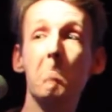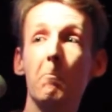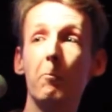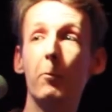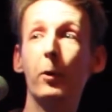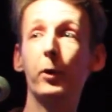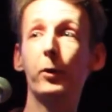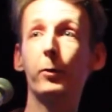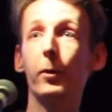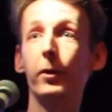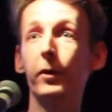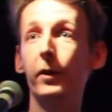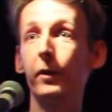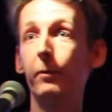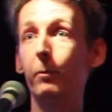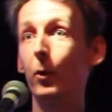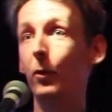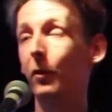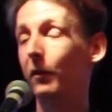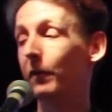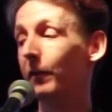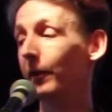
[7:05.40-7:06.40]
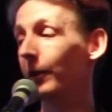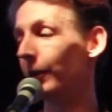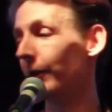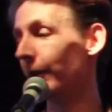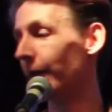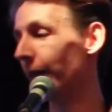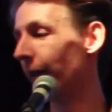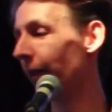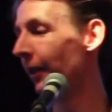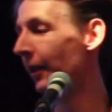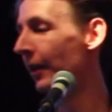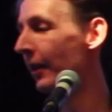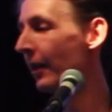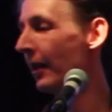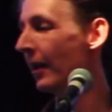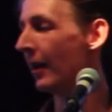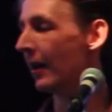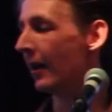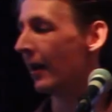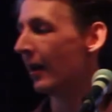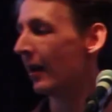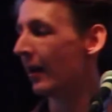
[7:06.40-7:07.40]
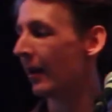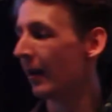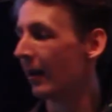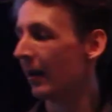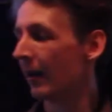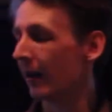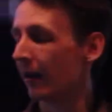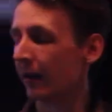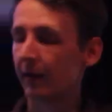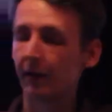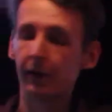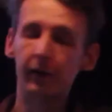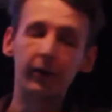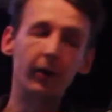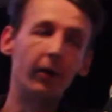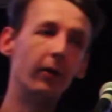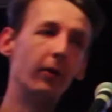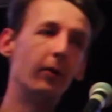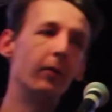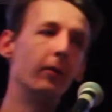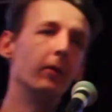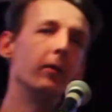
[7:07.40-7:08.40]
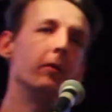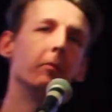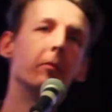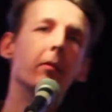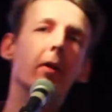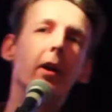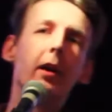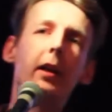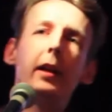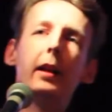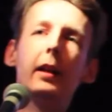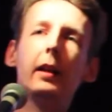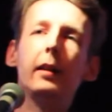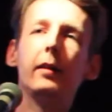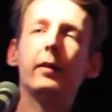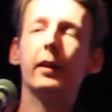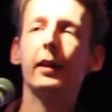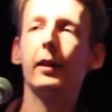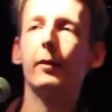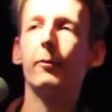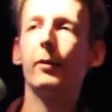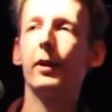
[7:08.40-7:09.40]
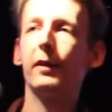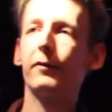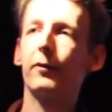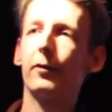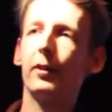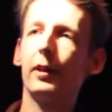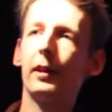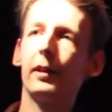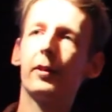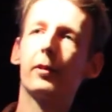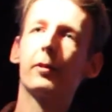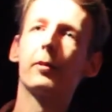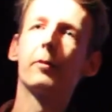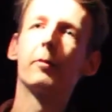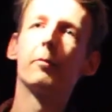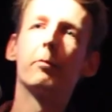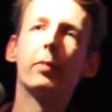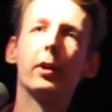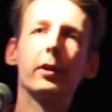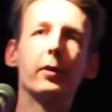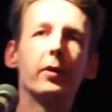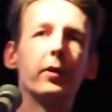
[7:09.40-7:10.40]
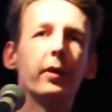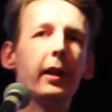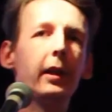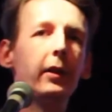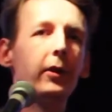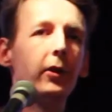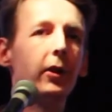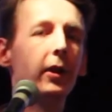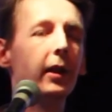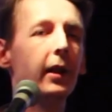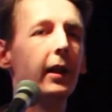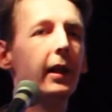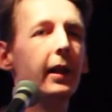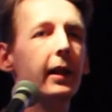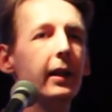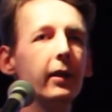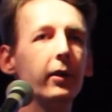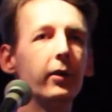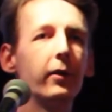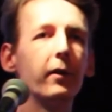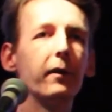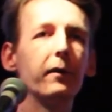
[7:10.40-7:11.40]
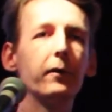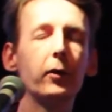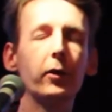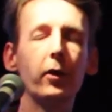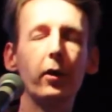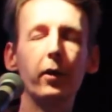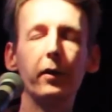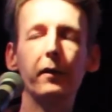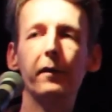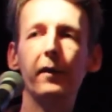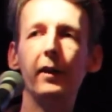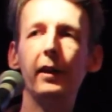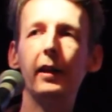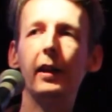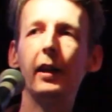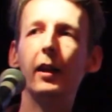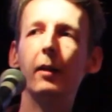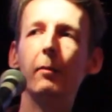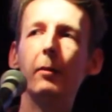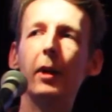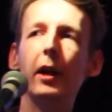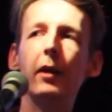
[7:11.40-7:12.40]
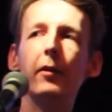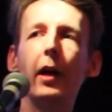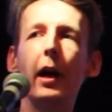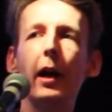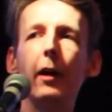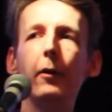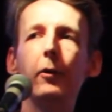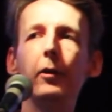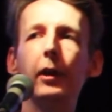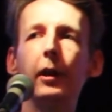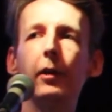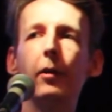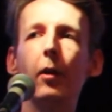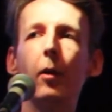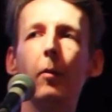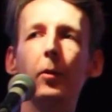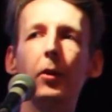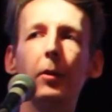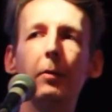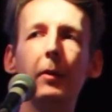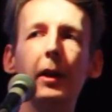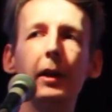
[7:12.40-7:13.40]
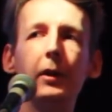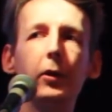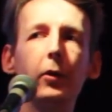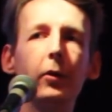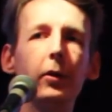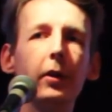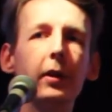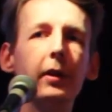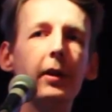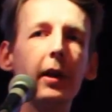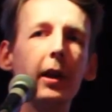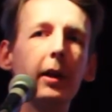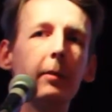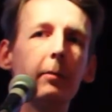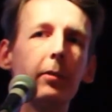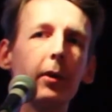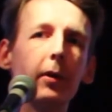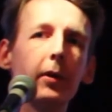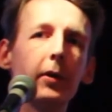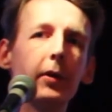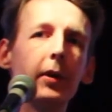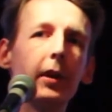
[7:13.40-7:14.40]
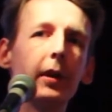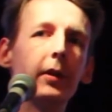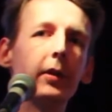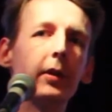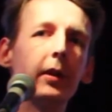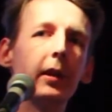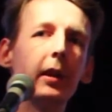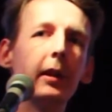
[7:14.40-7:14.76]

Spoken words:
Which one is more efficient? So my takeaway for this presentation is start thinking about how you can optimize your design process.